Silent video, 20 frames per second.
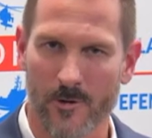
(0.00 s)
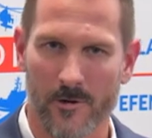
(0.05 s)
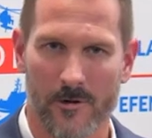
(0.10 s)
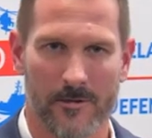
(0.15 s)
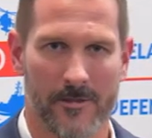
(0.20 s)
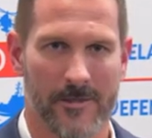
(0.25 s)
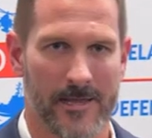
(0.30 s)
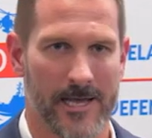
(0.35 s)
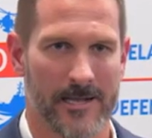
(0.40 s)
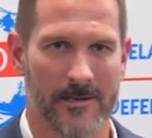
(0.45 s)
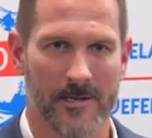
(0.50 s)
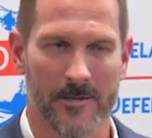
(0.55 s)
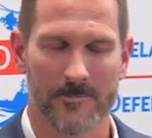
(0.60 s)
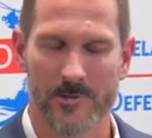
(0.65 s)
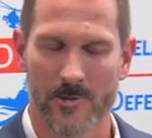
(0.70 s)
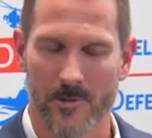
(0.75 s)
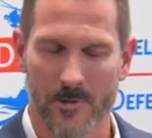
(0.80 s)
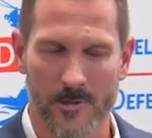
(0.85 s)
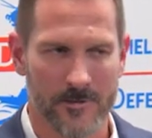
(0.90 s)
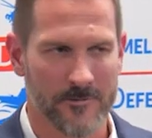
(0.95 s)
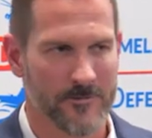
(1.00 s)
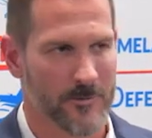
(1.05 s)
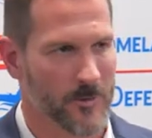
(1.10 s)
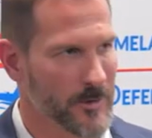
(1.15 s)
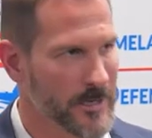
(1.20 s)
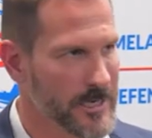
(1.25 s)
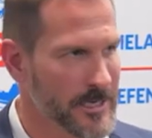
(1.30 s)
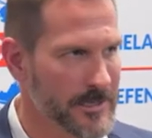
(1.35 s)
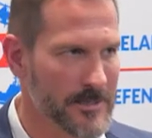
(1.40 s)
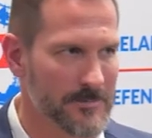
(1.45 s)
all of that, observe,
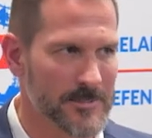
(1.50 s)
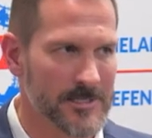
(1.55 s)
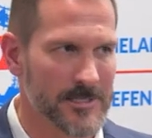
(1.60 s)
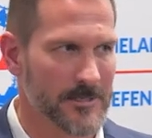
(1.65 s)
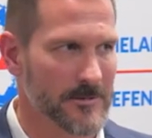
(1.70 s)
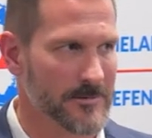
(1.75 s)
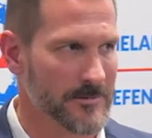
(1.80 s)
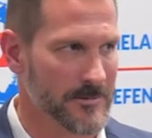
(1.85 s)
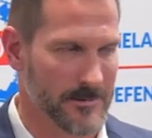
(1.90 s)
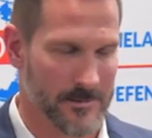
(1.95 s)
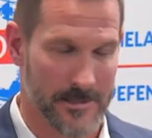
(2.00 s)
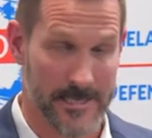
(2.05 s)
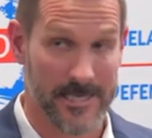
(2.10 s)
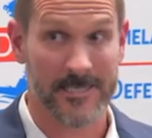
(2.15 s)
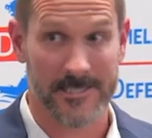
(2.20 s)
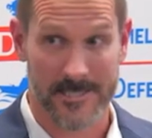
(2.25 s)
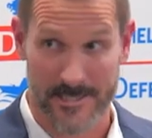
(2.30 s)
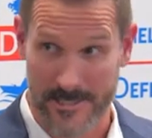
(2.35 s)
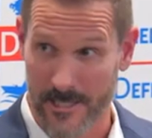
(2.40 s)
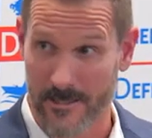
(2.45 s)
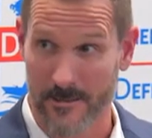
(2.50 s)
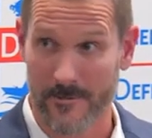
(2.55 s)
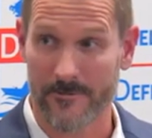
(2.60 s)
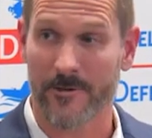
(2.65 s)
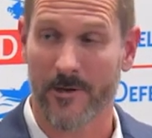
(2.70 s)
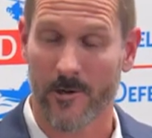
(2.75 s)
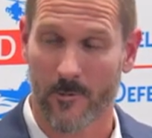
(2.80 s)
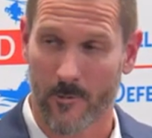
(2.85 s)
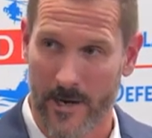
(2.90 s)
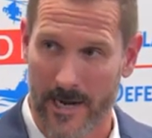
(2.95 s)
orient
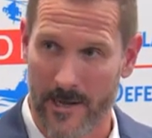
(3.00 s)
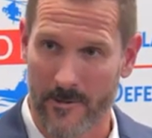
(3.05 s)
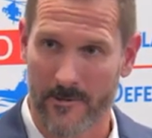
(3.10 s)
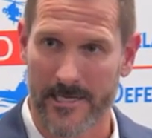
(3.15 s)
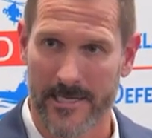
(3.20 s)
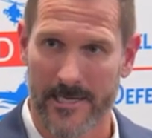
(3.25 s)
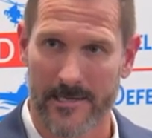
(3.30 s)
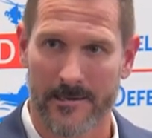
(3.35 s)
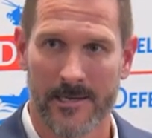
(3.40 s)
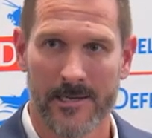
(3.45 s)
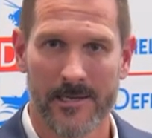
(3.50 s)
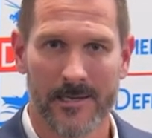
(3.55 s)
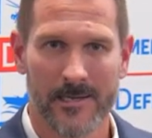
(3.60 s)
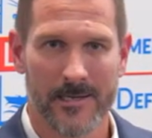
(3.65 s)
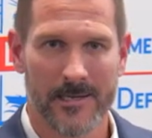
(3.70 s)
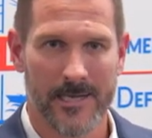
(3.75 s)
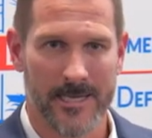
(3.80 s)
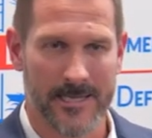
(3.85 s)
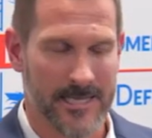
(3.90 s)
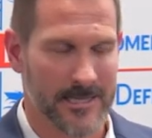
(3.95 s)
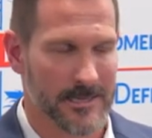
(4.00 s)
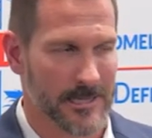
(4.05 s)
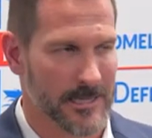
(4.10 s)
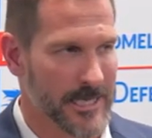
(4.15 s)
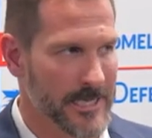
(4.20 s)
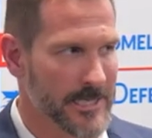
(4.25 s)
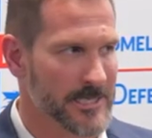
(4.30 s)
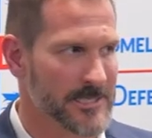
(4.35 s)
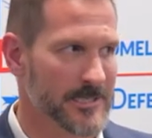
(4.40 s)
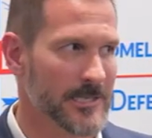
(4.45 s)
itself around it, and then
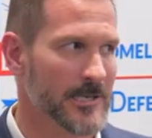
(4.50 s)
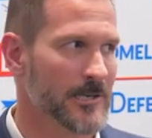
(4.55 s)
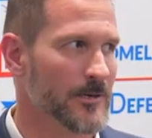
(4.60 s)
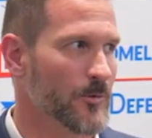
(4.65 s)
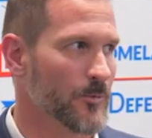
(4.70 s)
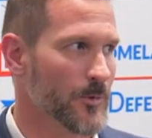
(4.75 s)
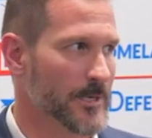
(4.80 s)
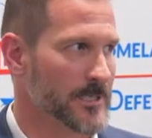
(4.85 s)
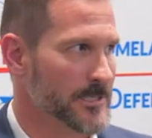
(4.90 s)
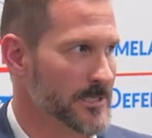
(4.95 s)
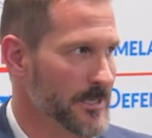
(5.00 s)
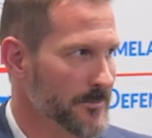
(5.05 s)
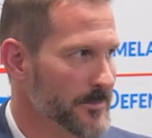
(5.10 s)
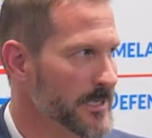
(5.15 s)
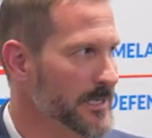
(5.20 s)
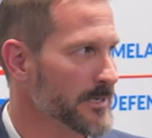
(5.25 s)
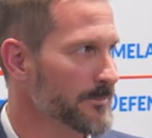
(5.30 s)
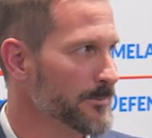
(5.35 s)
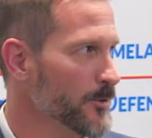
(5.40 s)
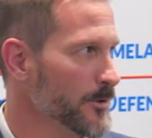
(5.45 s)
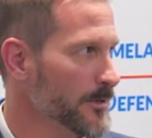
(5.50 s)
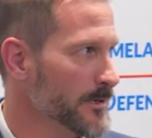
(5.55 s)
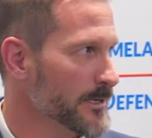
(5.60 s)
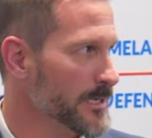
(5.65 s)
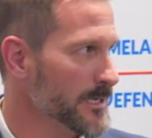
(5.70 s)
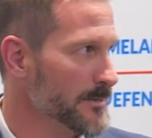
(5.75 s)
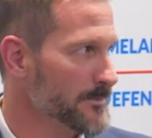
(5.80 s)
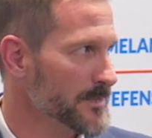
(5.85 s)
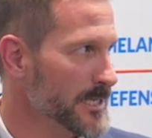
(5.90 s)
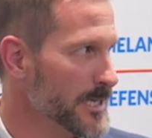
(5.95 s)
let us know when something
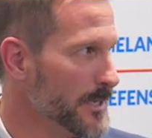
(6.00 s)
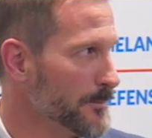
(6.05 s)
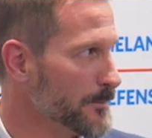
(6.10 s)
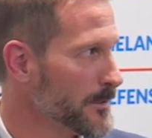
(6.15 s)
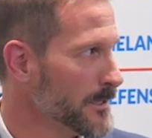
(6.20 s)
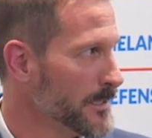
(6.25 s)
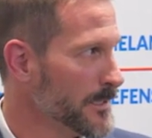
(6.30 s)
important comes up.